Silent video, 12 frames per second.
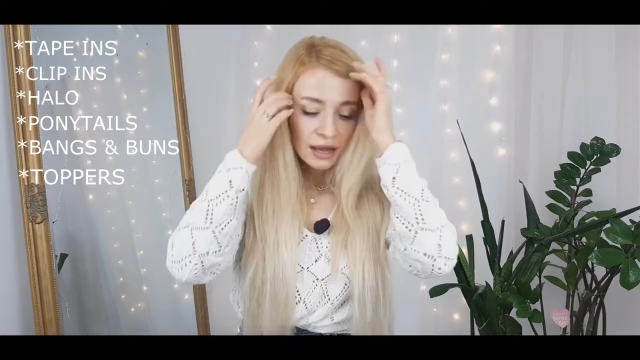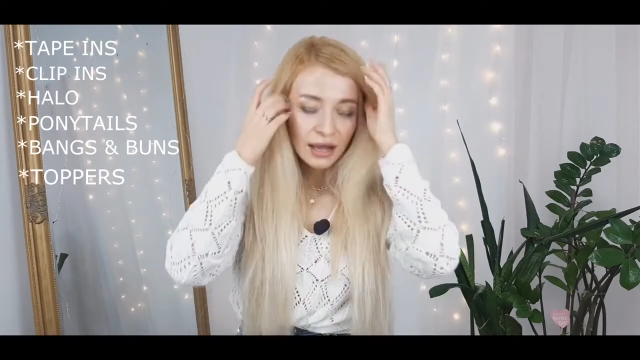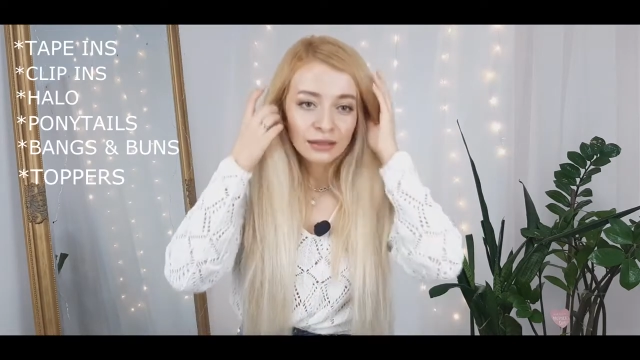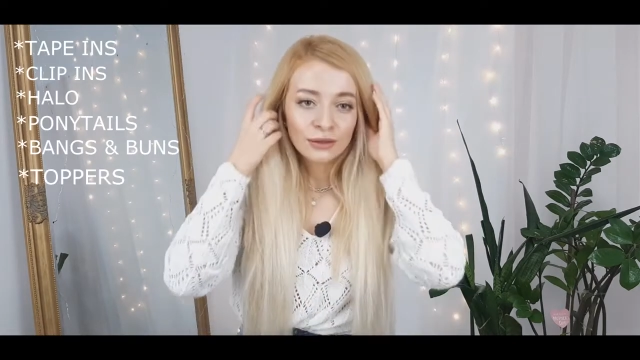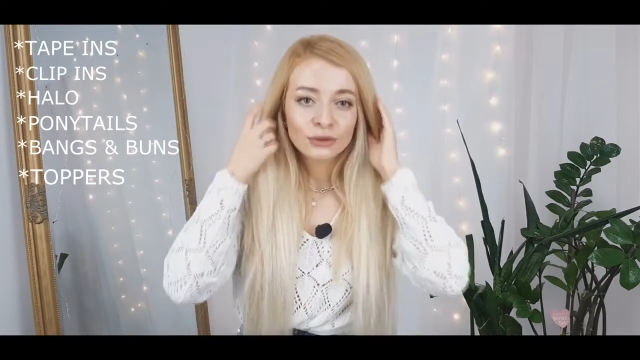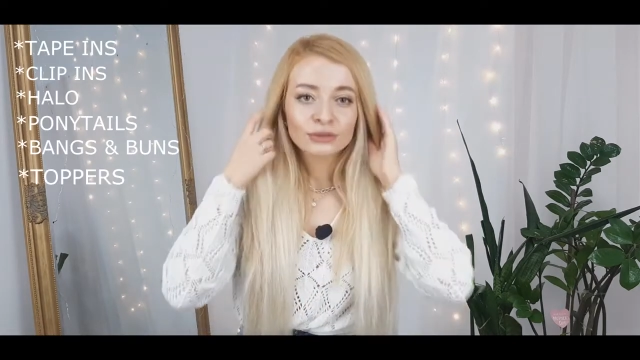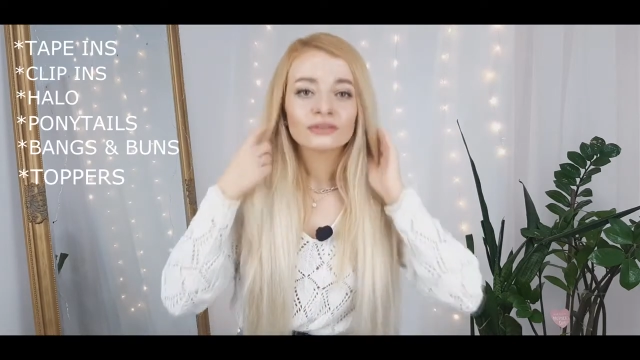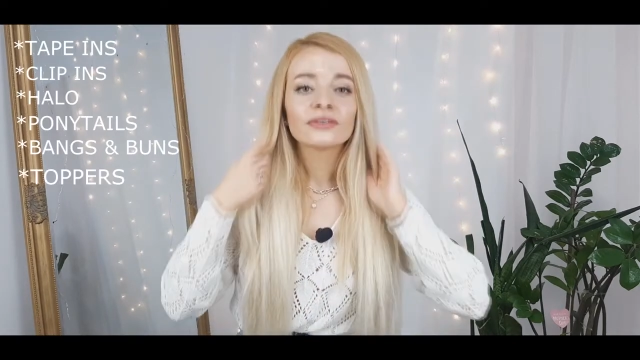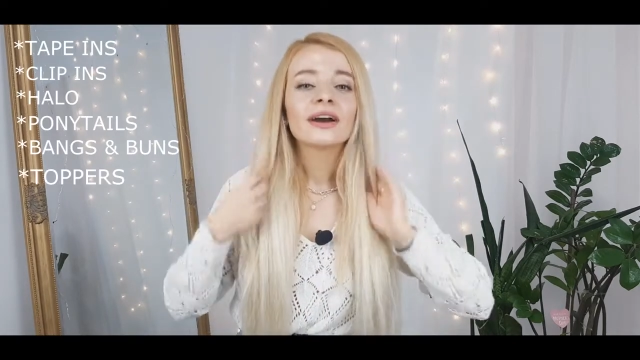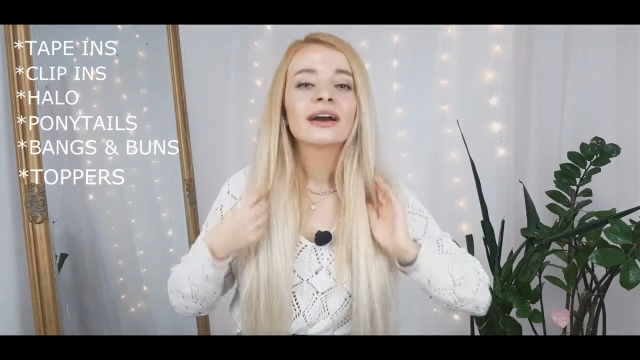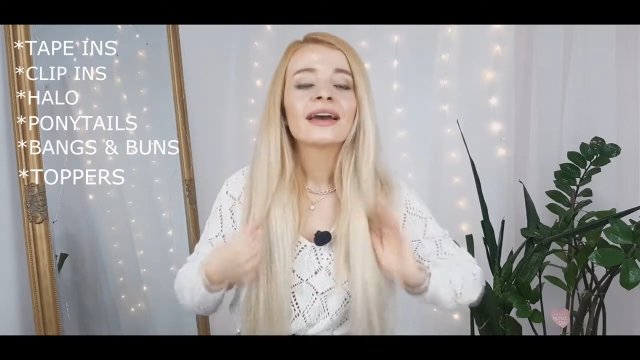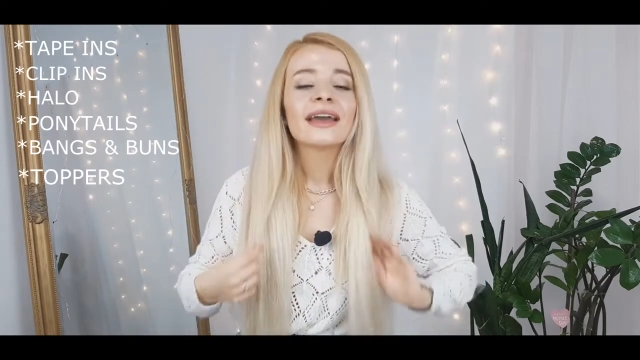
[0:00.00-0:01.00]
A lot of
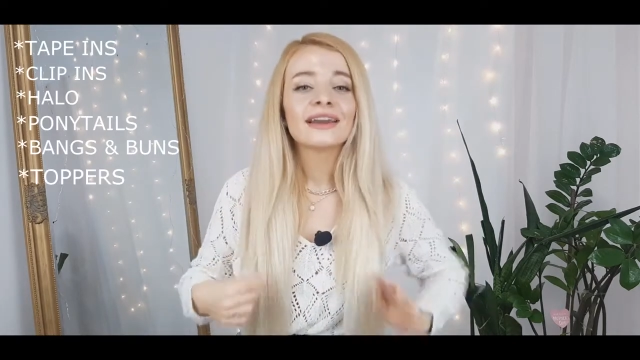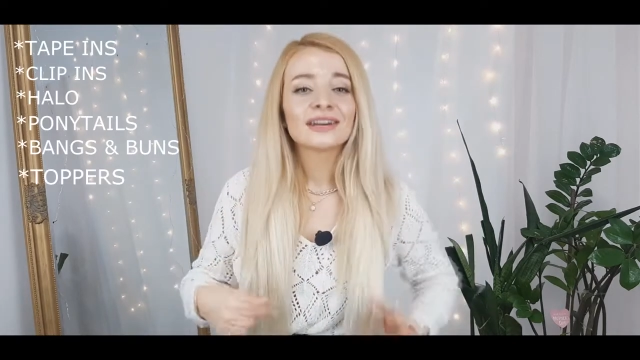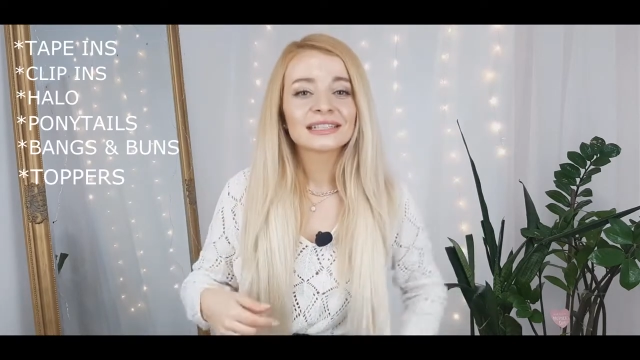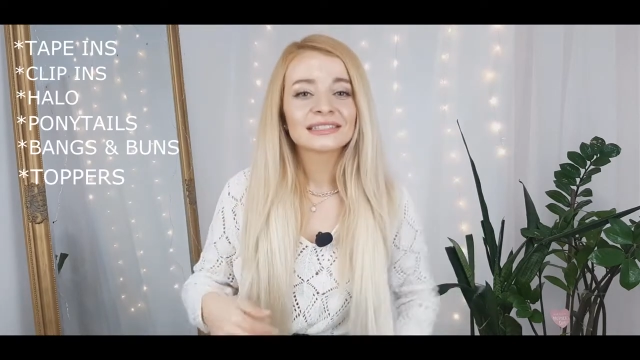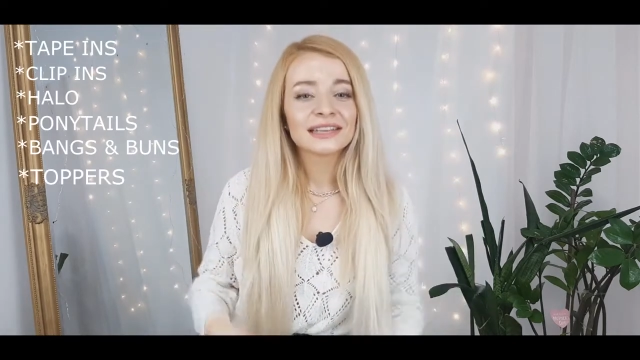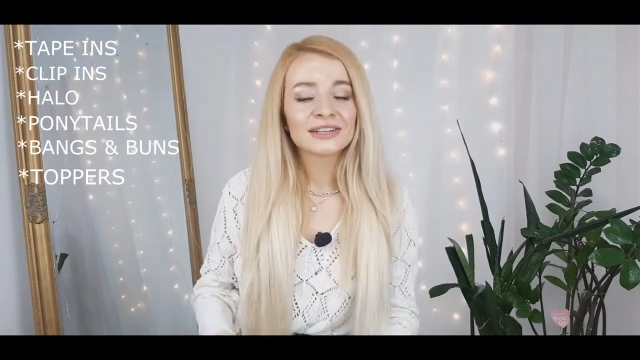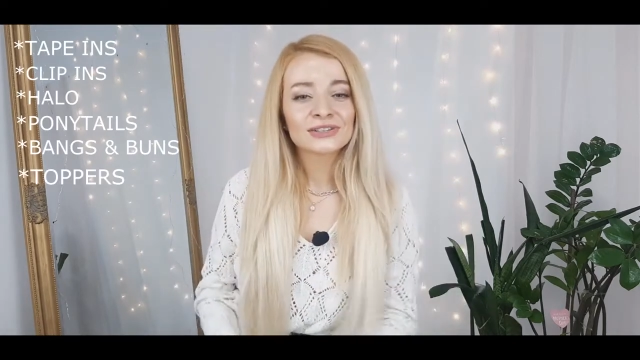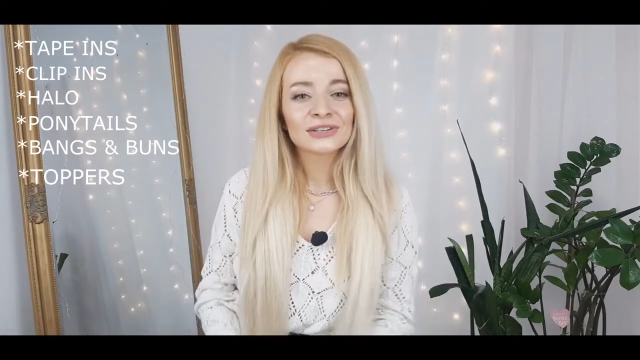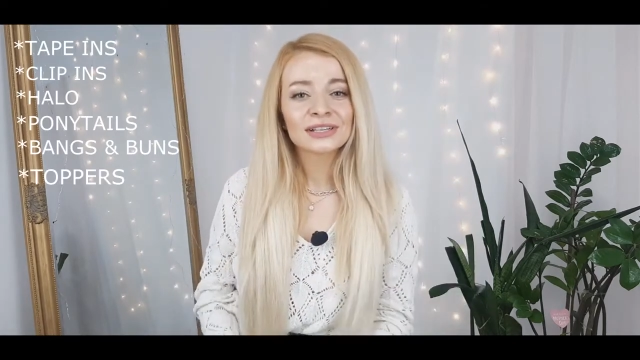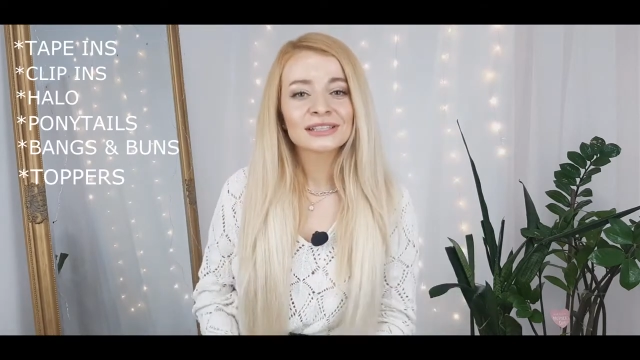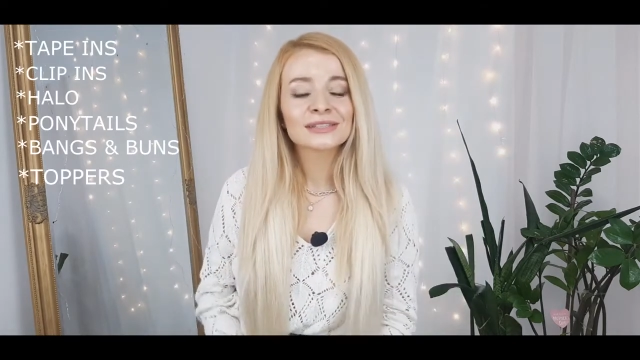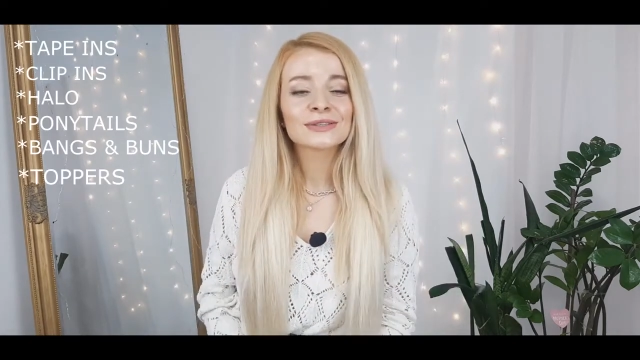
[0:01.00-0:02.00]
hair
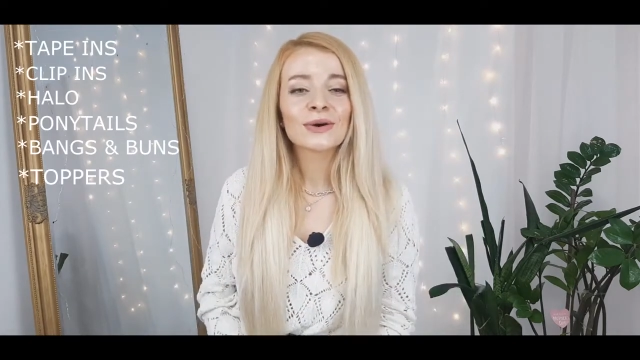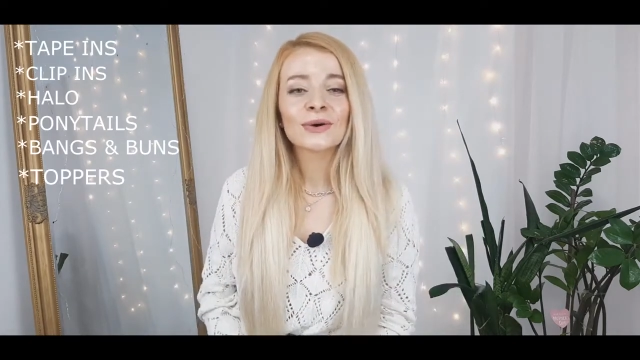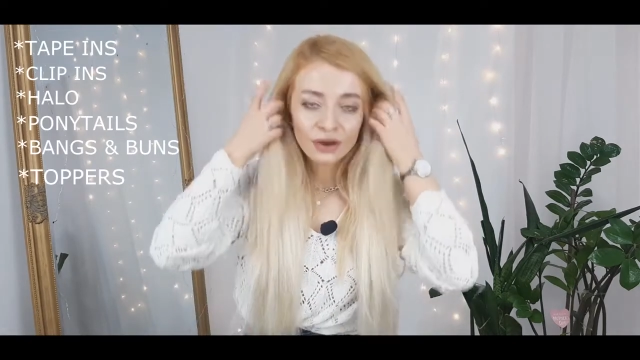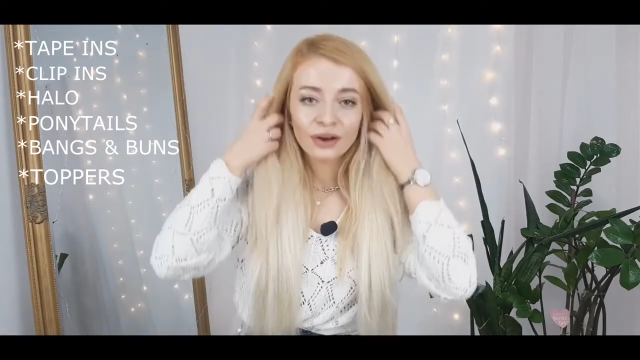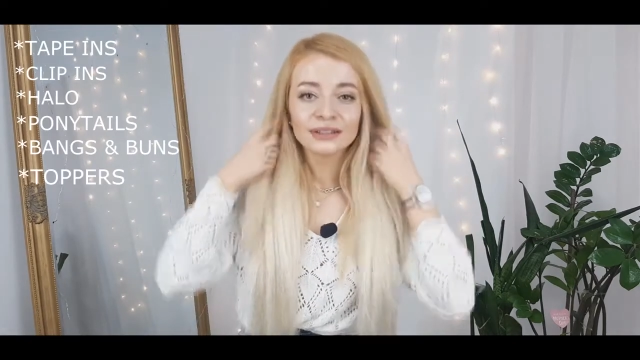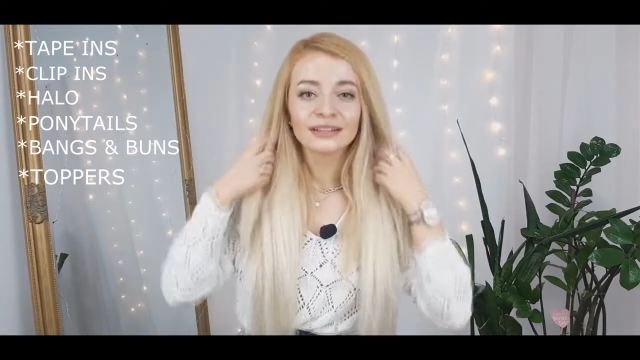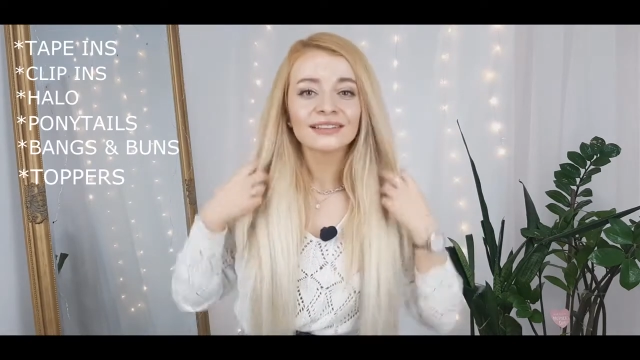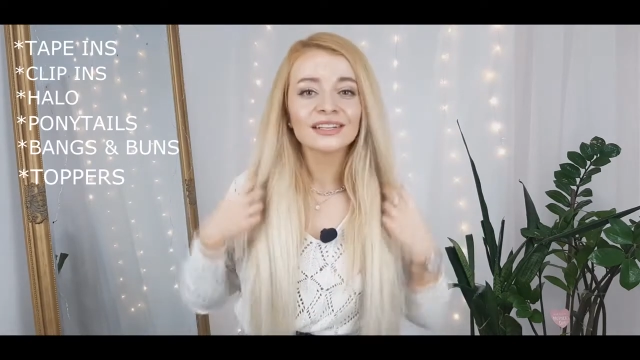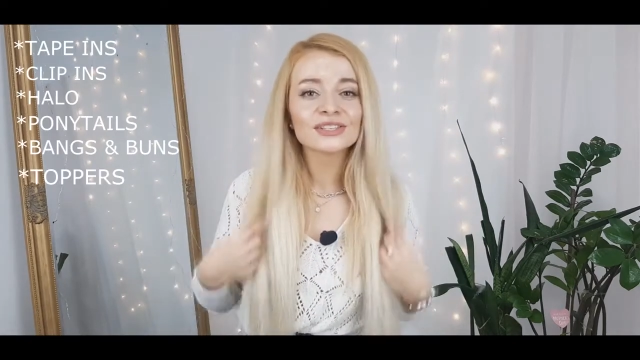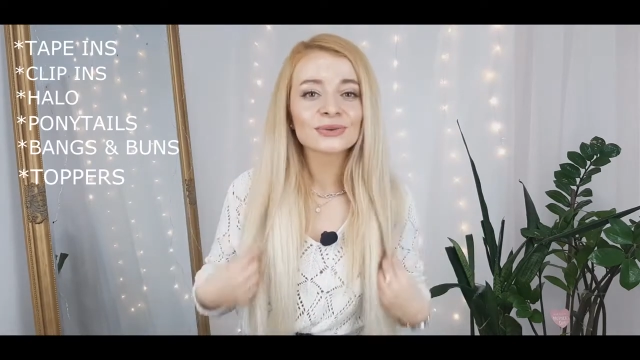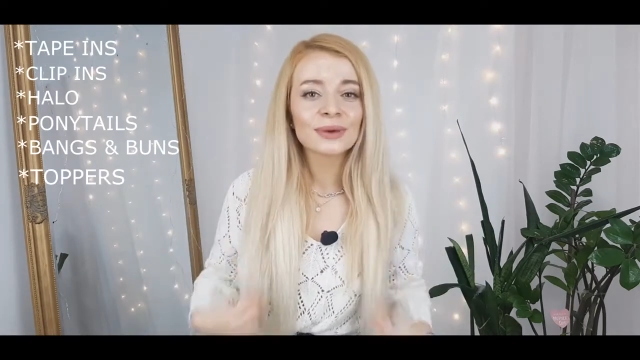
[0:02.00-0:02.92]
extensions. So on the E-litchi